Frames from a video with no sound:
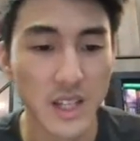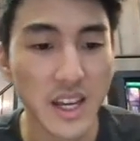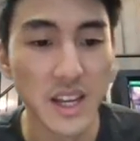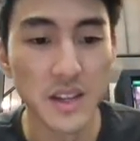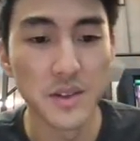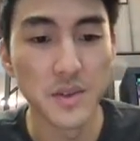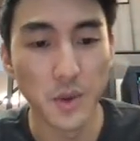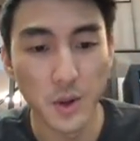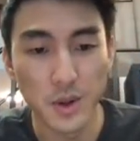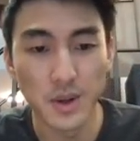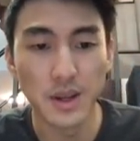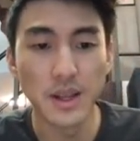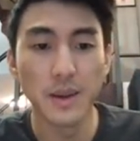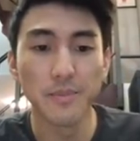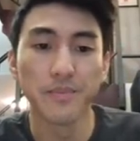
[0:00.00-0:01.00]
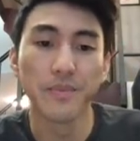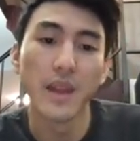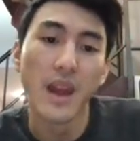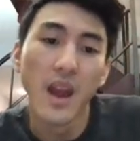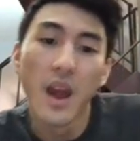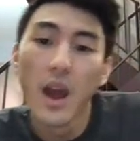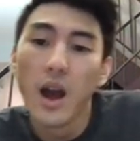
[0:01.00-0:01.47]
It is 420, yep.
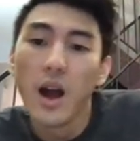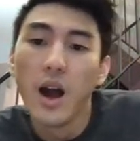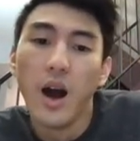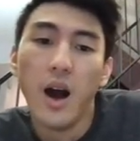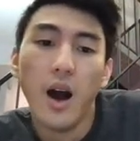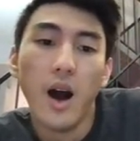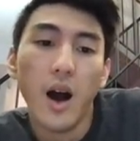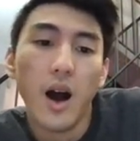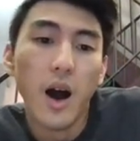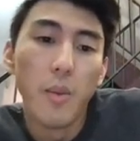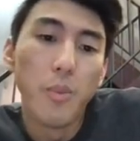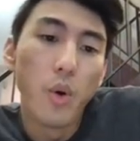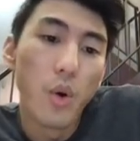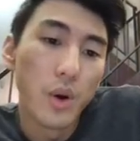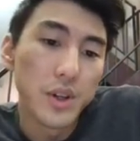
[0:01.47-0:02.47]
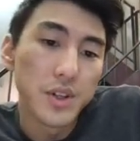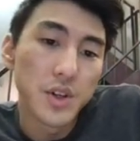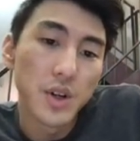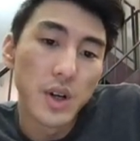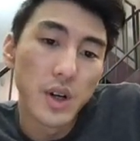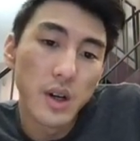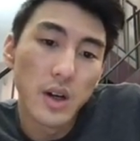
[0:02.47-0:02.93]

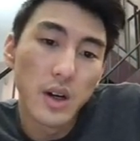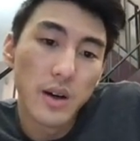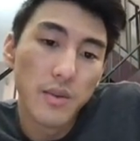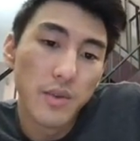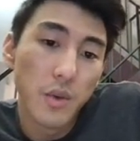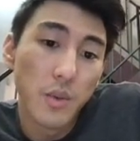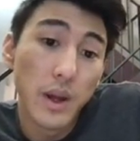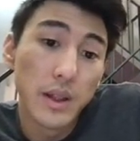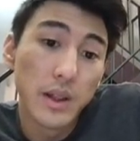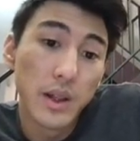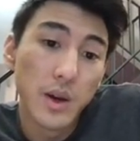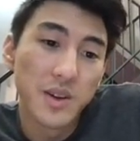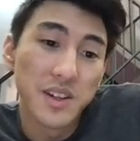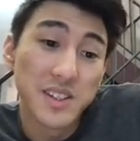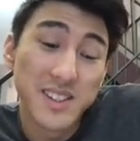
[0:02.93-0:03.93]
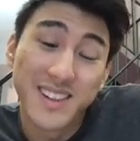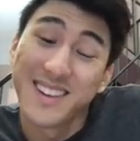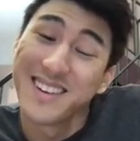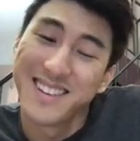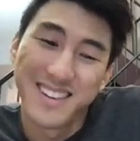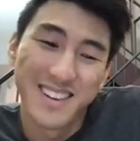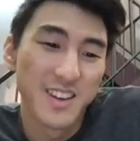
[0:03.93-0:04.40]
Appointer of the red lotus.
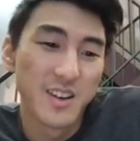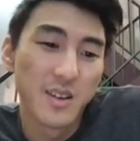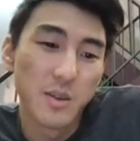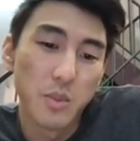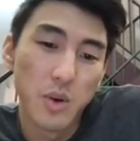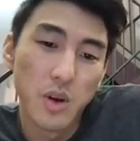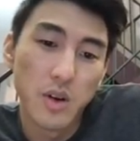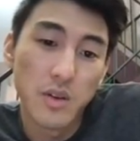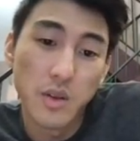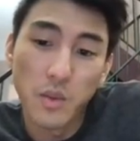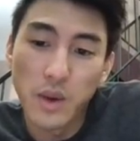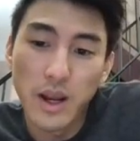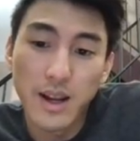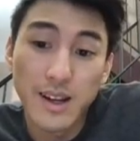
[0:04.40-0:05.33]
Pointer of the red